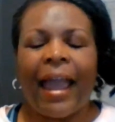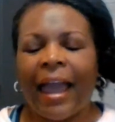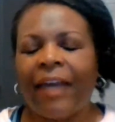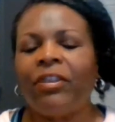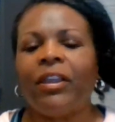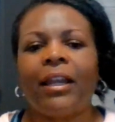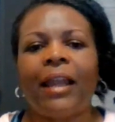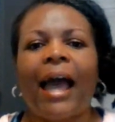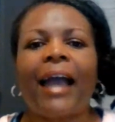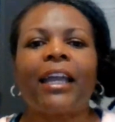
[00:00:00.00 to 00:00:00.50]

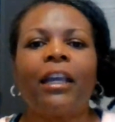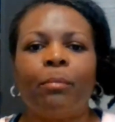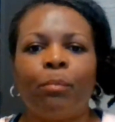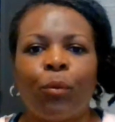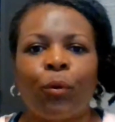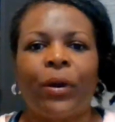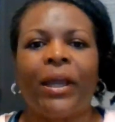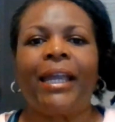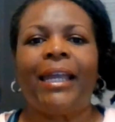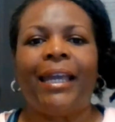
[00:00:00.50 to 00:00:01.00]
And then I can
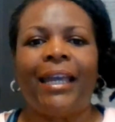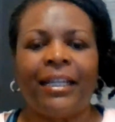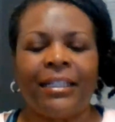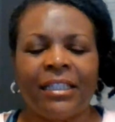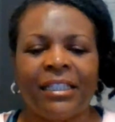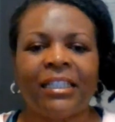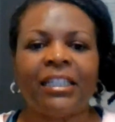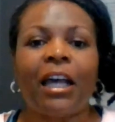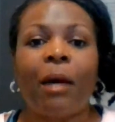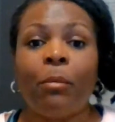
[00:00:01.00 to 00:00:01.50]
bring in
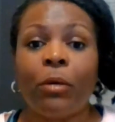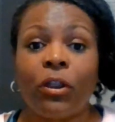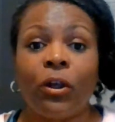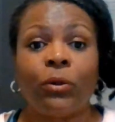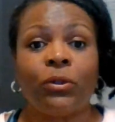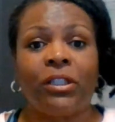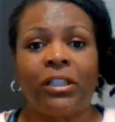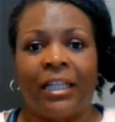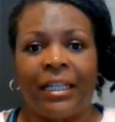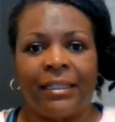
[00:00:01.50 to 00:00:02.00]
some of
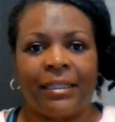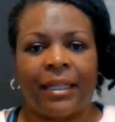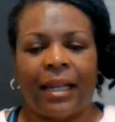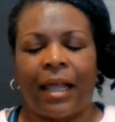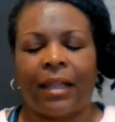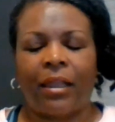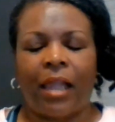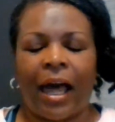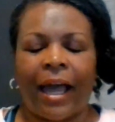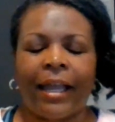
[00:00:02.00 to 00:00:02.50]
those things that
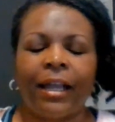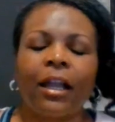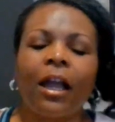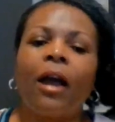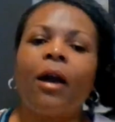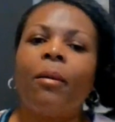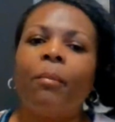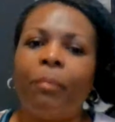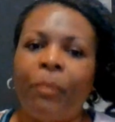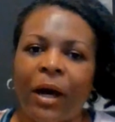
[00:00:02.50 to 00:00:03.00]
I like,
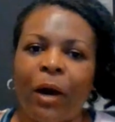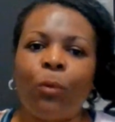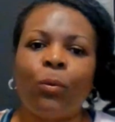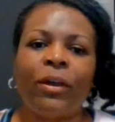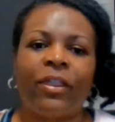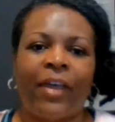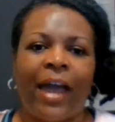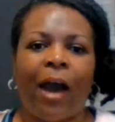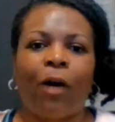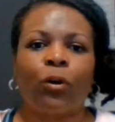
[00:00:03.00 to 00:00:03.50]
but
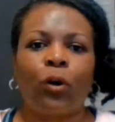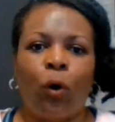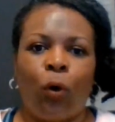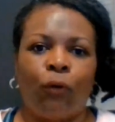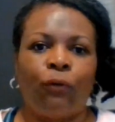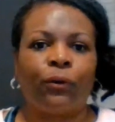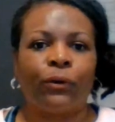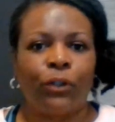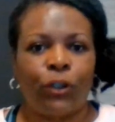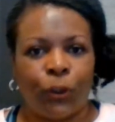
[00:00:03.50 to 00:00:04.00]
without
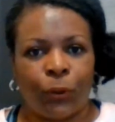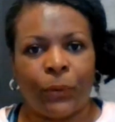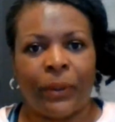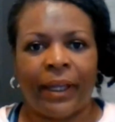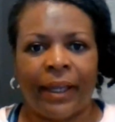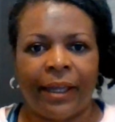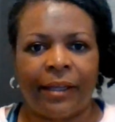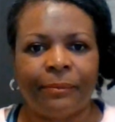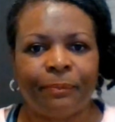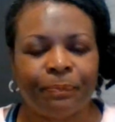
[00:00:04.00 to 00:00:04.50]

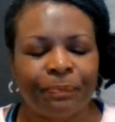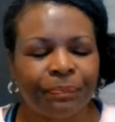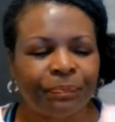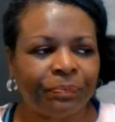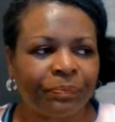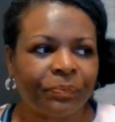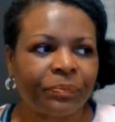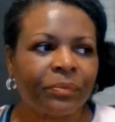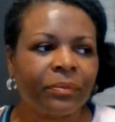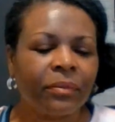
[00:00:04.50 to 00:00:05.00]
overdoing it.
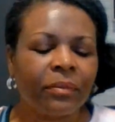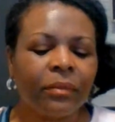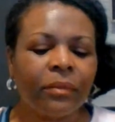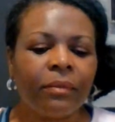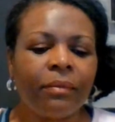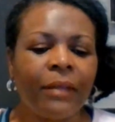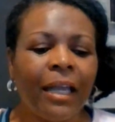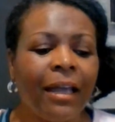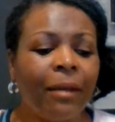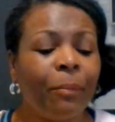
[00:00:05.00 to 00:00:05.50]

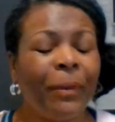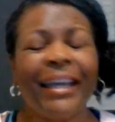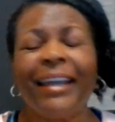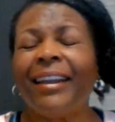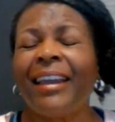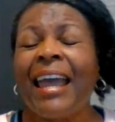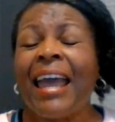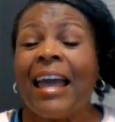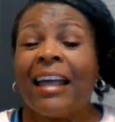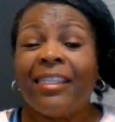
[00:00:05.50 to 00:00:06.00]

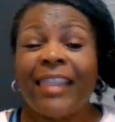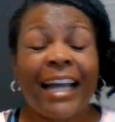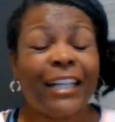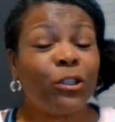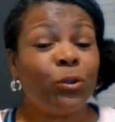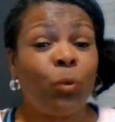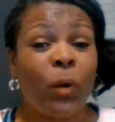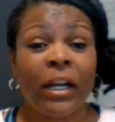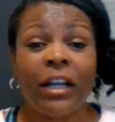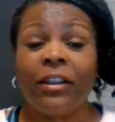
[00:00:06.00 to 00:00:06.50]
But
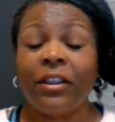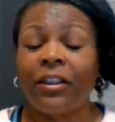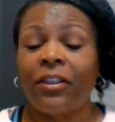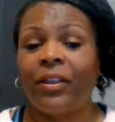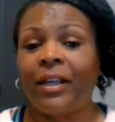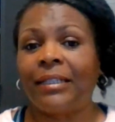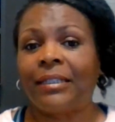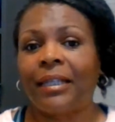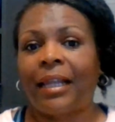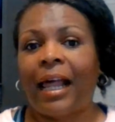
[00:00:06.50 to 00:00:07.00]
that's one of the
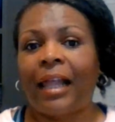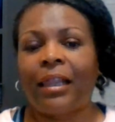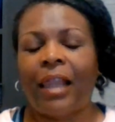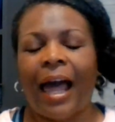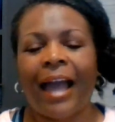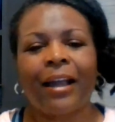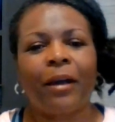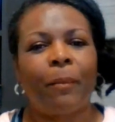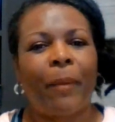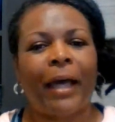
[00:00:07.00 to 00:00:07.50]
things that I
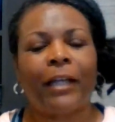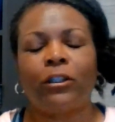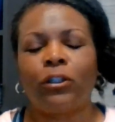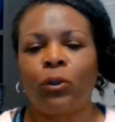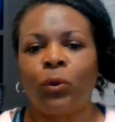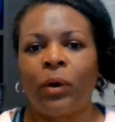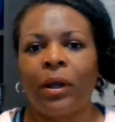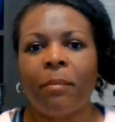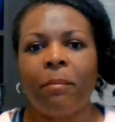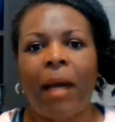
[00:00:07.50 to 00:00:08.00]
like about
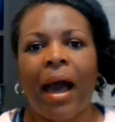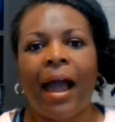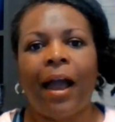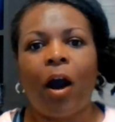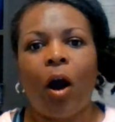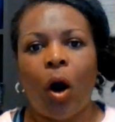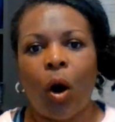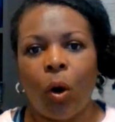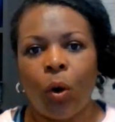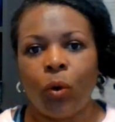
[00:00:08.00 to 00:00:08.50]
doing my
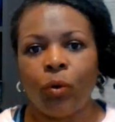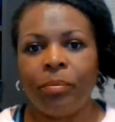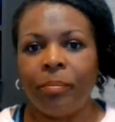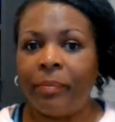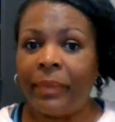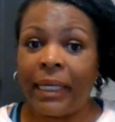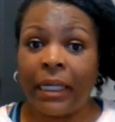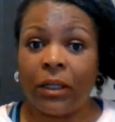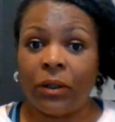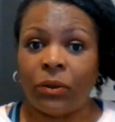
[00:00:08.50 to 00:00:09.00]

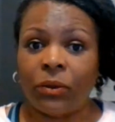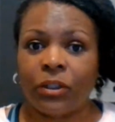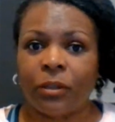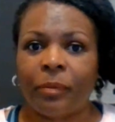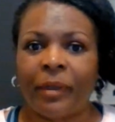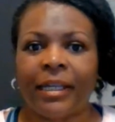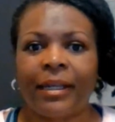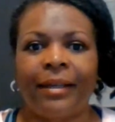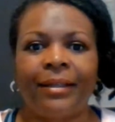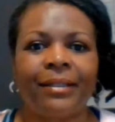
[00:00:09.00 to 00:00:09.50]
own meals,
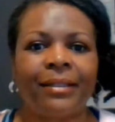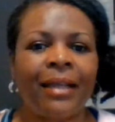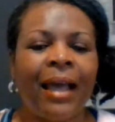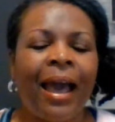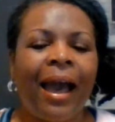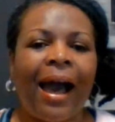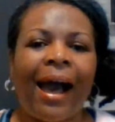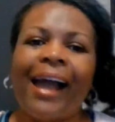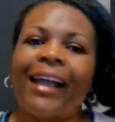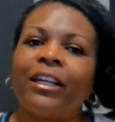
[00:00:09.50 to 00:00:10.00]
because
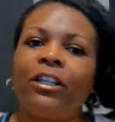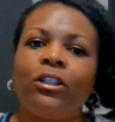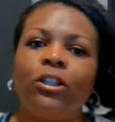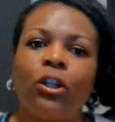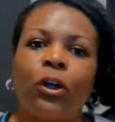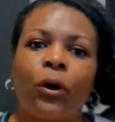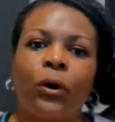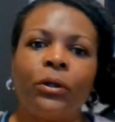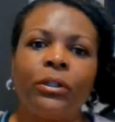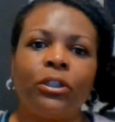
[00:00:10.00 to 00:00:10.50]
I can
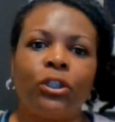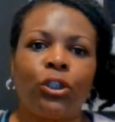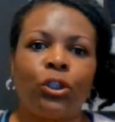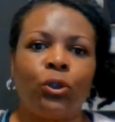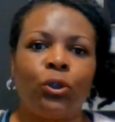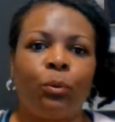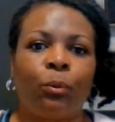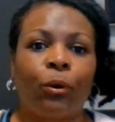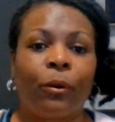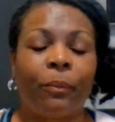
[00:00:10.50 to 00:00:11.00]
learn
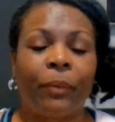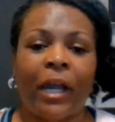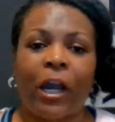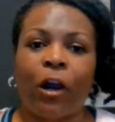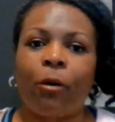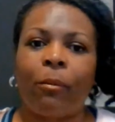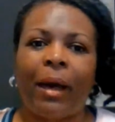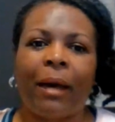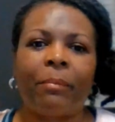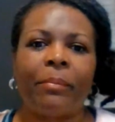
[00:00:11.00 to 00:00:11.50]
to
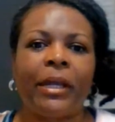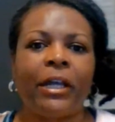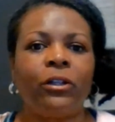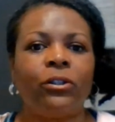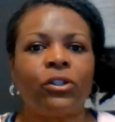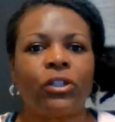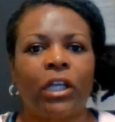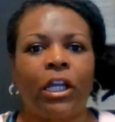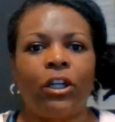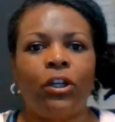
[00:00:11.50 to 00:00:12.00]
prepare my
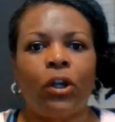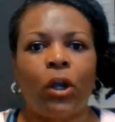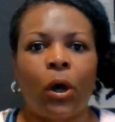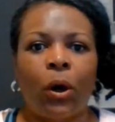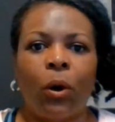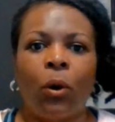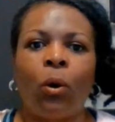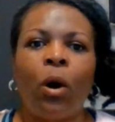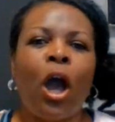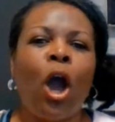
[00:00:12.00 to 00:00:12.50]
meals and
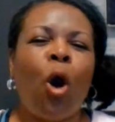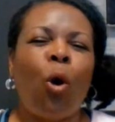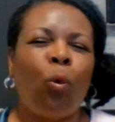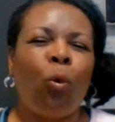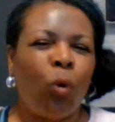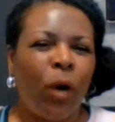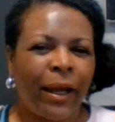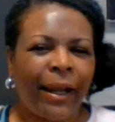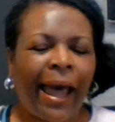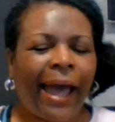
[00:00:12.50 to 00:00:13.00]
know
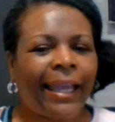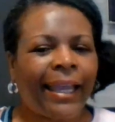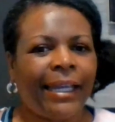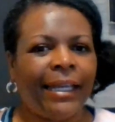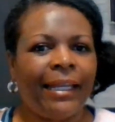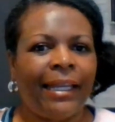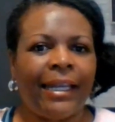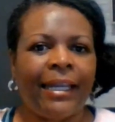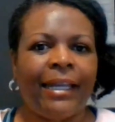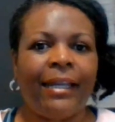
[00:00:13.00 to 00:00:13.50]
what I
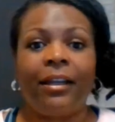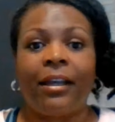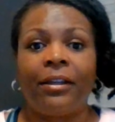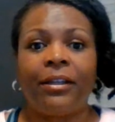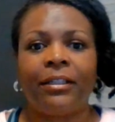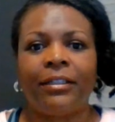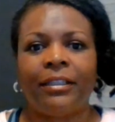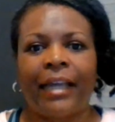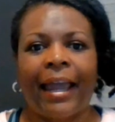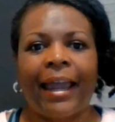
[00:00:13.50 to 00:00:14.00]
can eat in
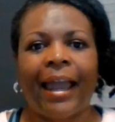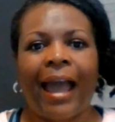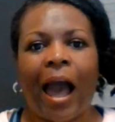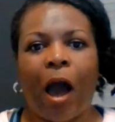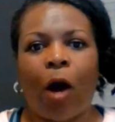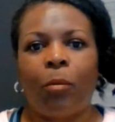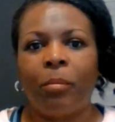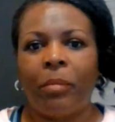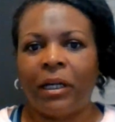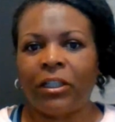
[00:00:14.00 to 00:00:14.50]
a day,
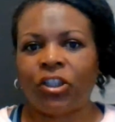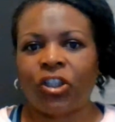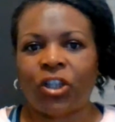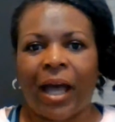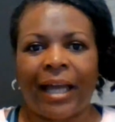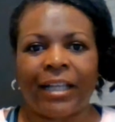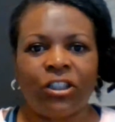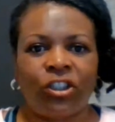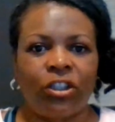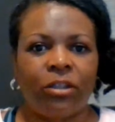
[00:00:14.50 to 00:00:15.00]
how much
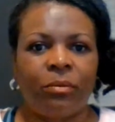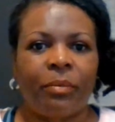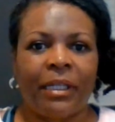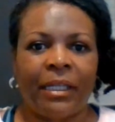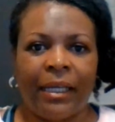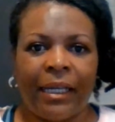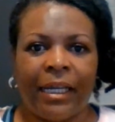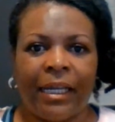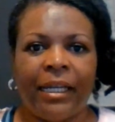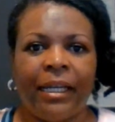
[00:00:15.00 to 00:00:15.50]
I should
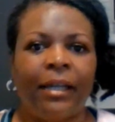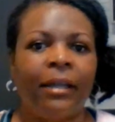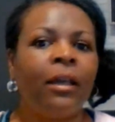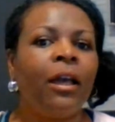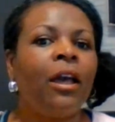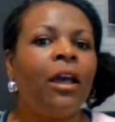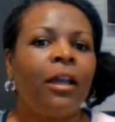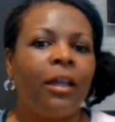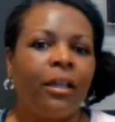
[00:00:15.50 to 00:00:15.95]
be eating,